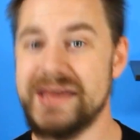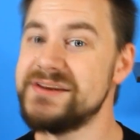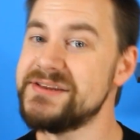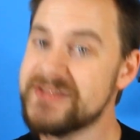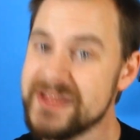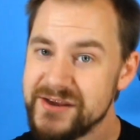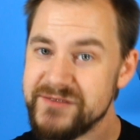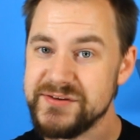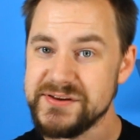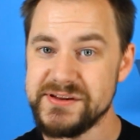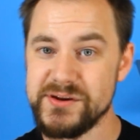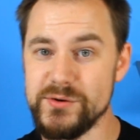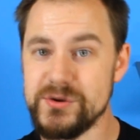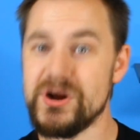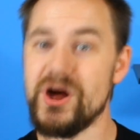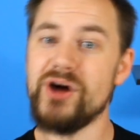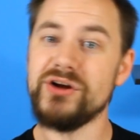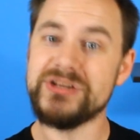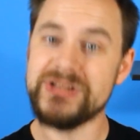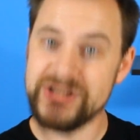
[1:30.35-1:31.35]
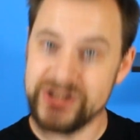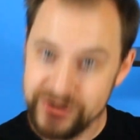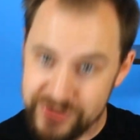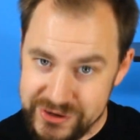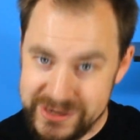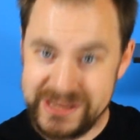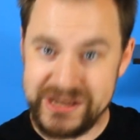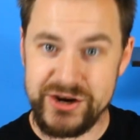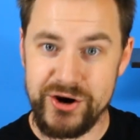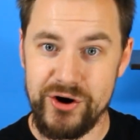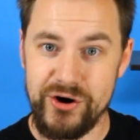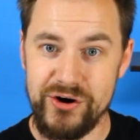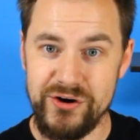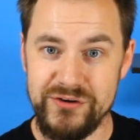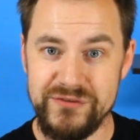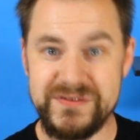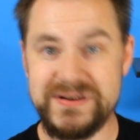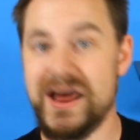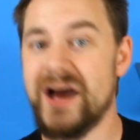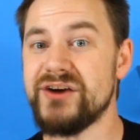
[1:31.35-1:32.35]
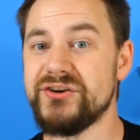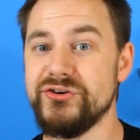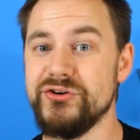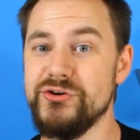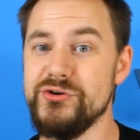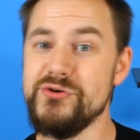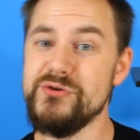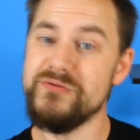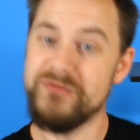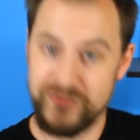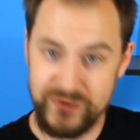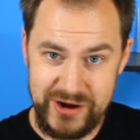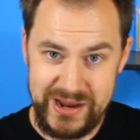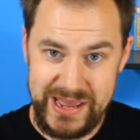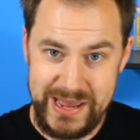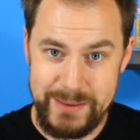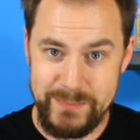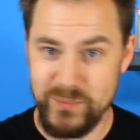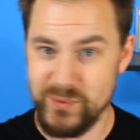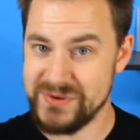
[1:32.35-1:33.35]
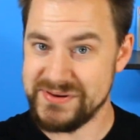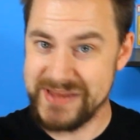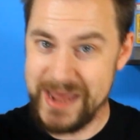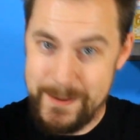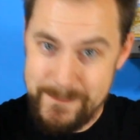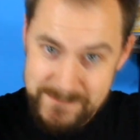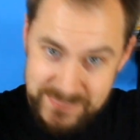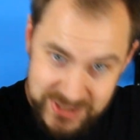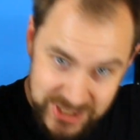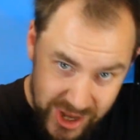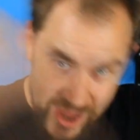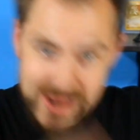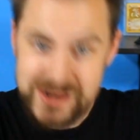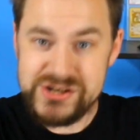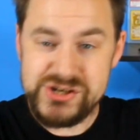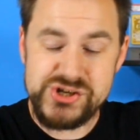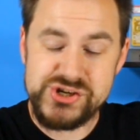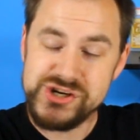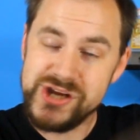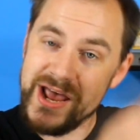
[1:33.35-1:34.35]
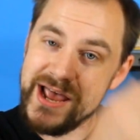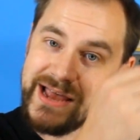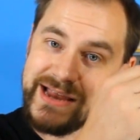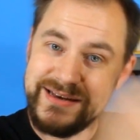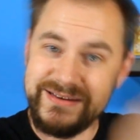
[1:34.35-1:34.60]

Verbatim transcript: Instead of a so-called learning curve, Doctor Who for him was a plunge